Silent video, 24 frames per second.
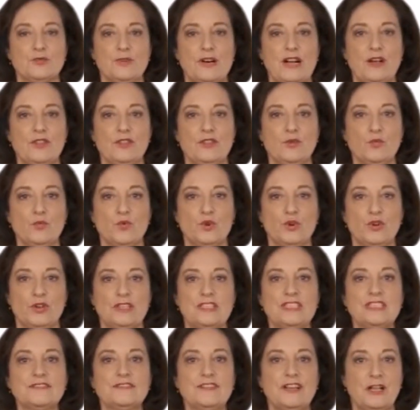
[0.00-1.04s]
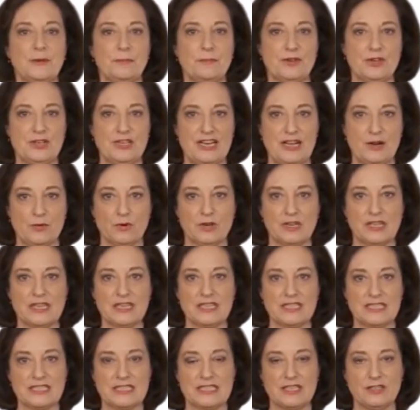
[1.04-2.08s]
around the world develop their
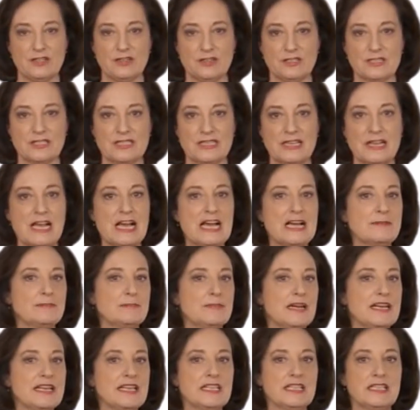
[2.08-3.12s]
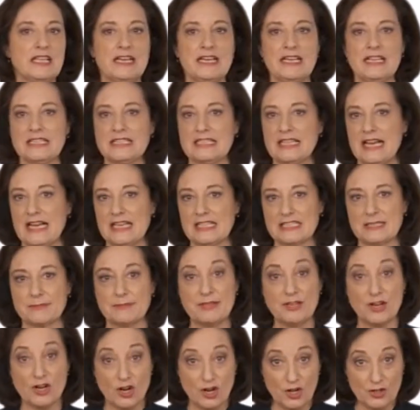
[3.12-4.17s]
networking skills. My clients ask
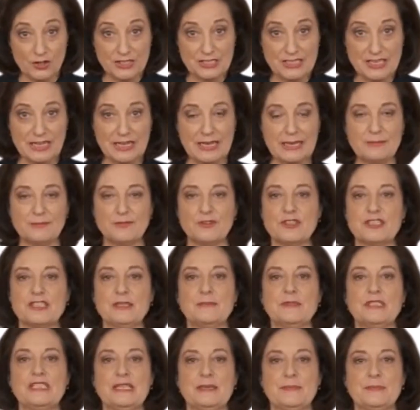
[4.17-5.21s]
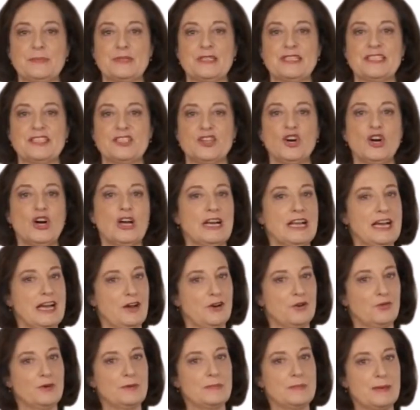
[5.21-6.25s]
me all the time for some tips on
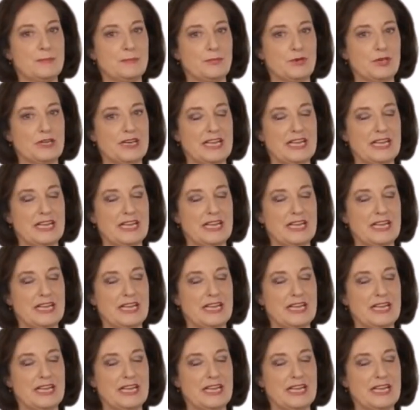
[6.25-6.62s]
how to remember